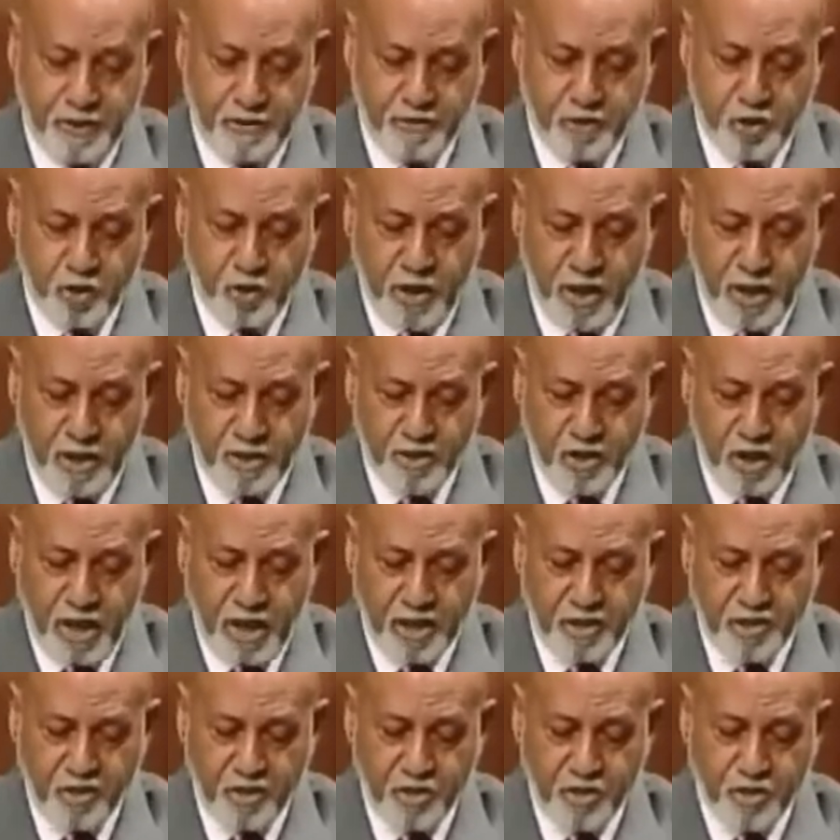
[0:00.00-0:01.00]

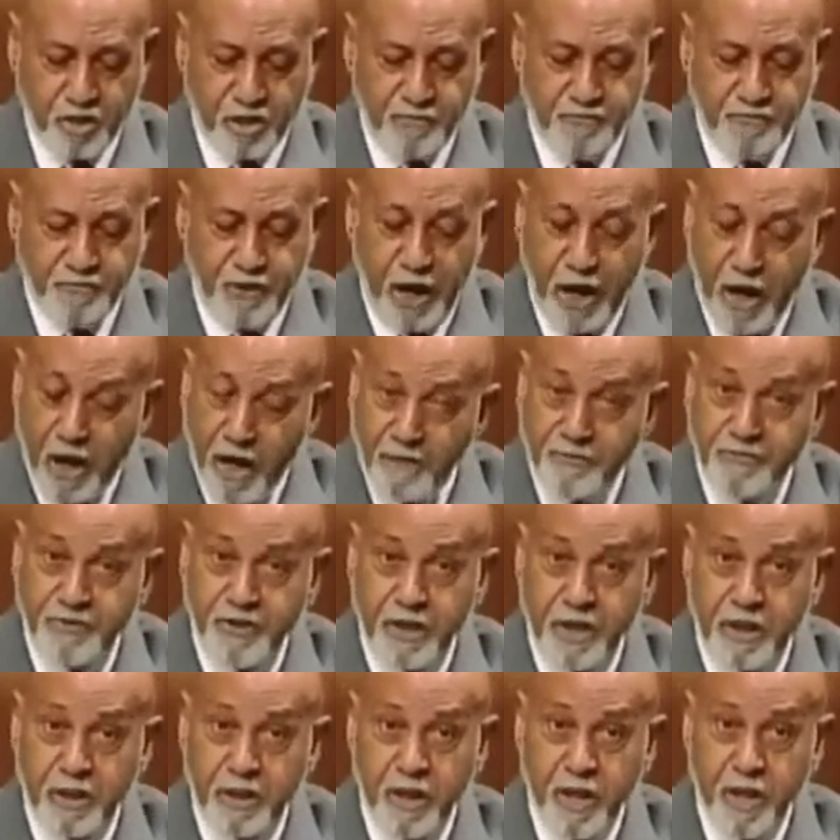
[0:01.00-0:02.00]
transactions
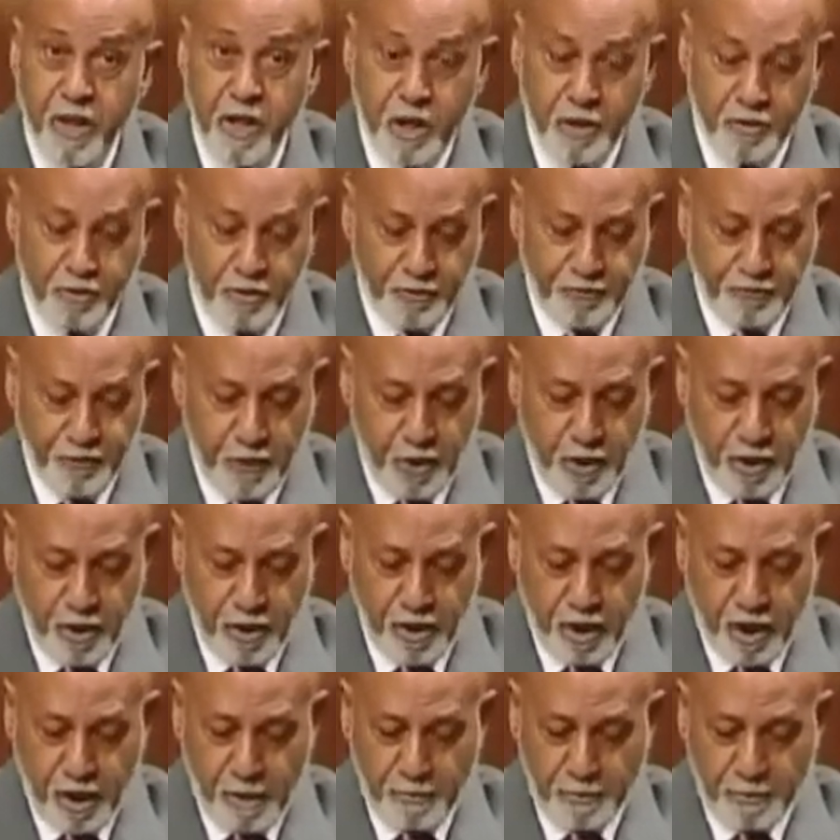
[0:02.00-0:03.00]
involving the
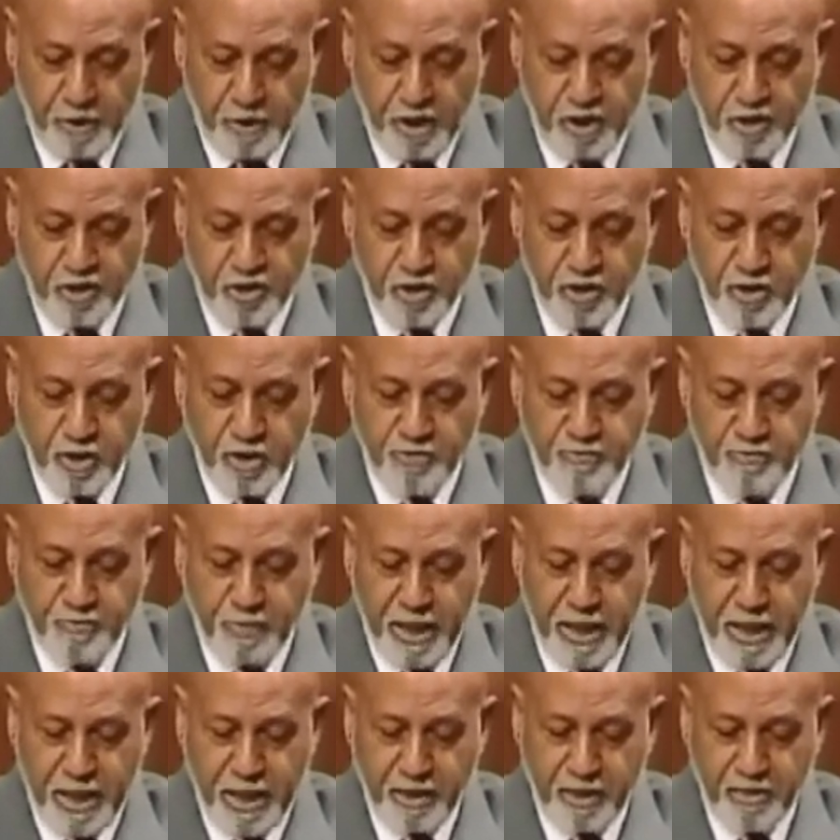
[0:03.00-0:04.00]
foreign operation of
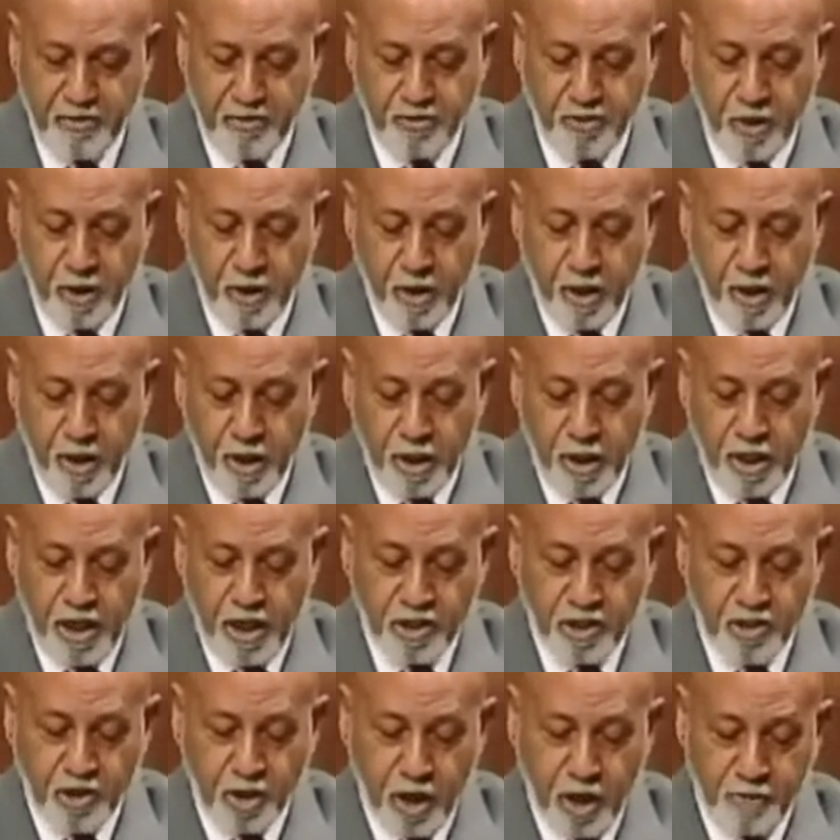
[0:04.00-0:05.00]
banks,
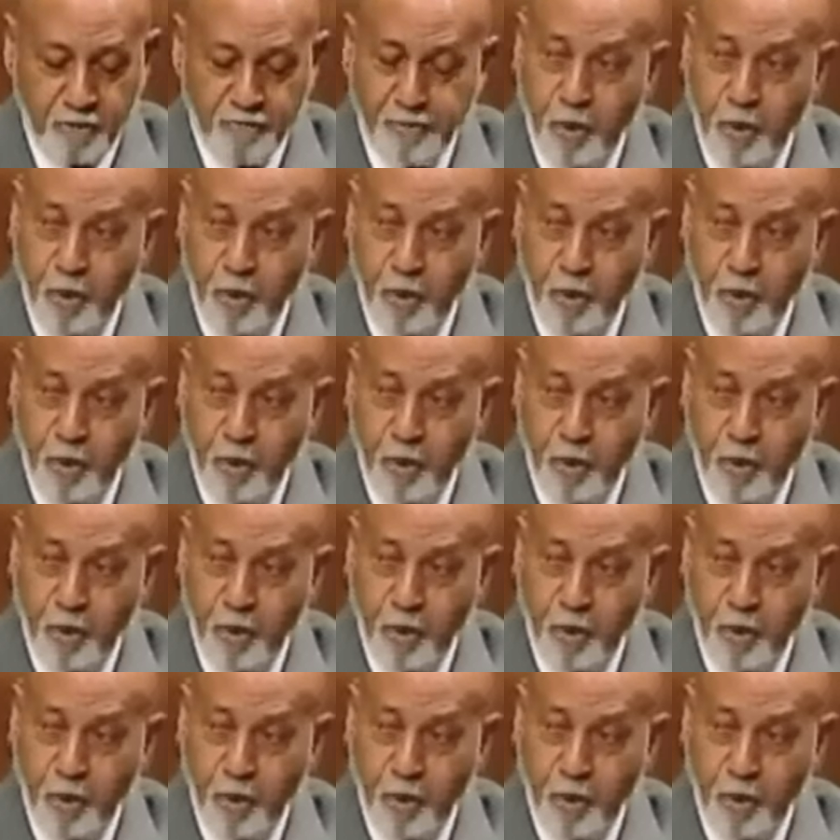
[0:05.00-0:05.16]
H.R.